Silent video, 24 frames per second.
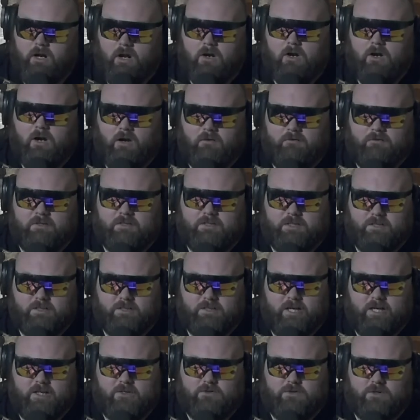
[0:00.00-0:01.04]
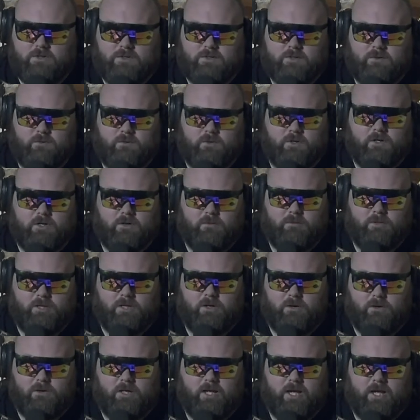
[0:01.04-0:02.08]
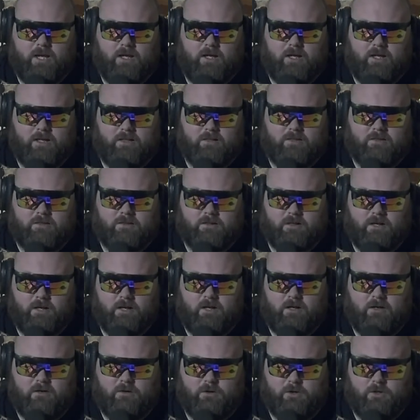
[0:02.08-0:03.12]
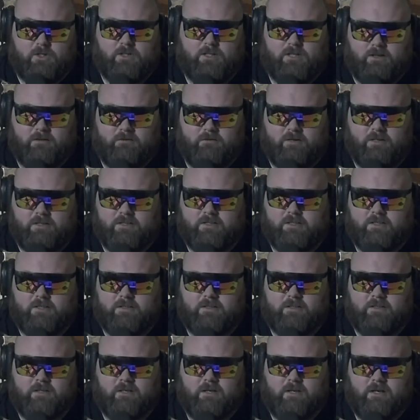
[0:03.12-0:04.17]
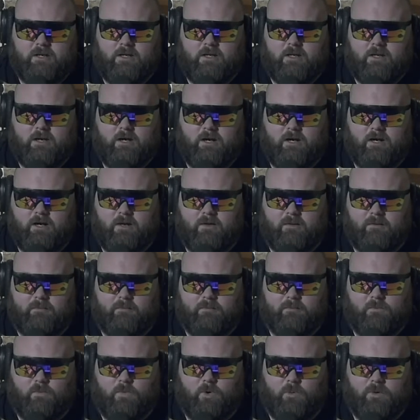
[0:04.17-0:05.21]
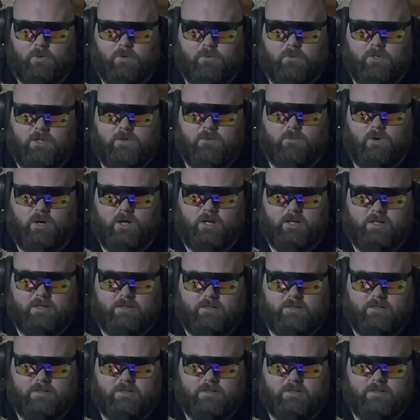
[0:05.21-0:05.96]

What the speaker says: offense is dangerous, so we're going to be okay against good defenses. What we really want is to